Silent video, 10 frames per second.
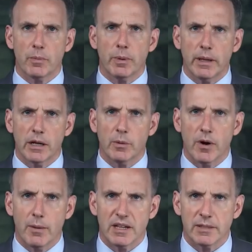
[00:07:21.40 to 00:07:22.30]
brought political
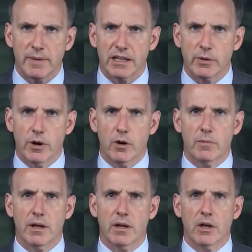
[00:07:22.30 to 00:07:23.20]
prominence back to
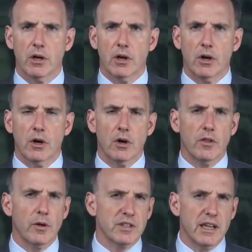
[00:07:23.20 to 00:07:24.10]
Rome.
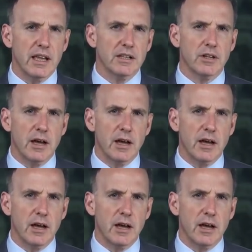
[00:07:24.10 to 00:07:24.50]
Those kings